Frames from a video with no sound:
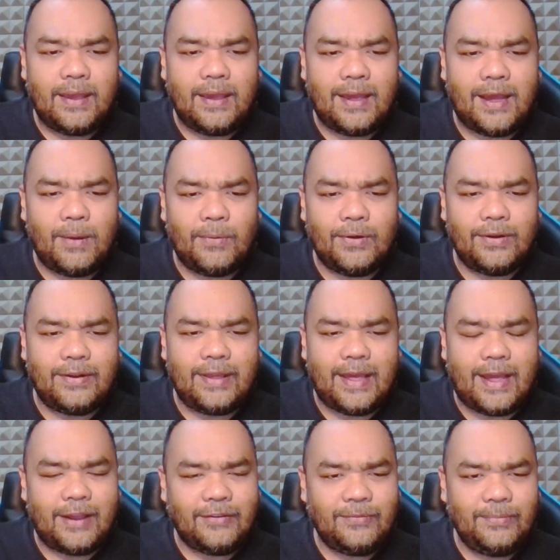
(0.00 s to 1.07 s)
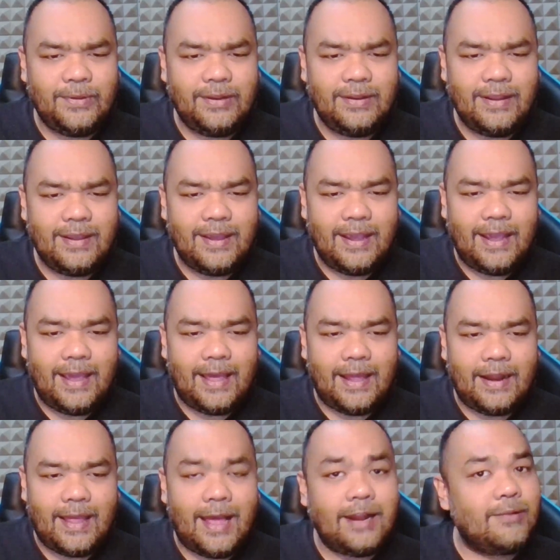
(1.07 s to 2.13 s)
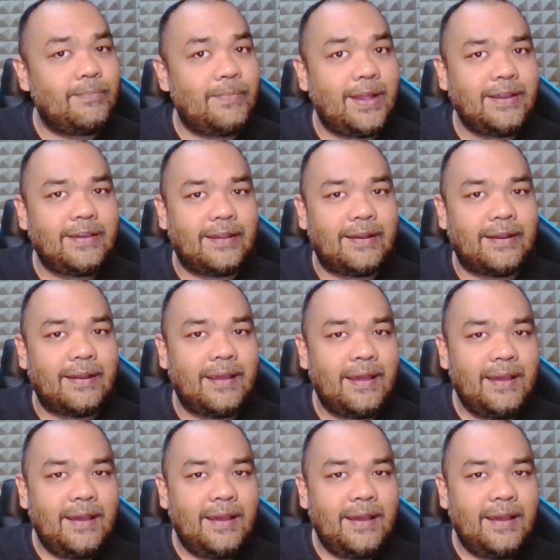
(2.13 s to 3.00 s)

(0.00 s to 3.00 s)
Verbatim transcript: Howard Ashman and Alan Menken,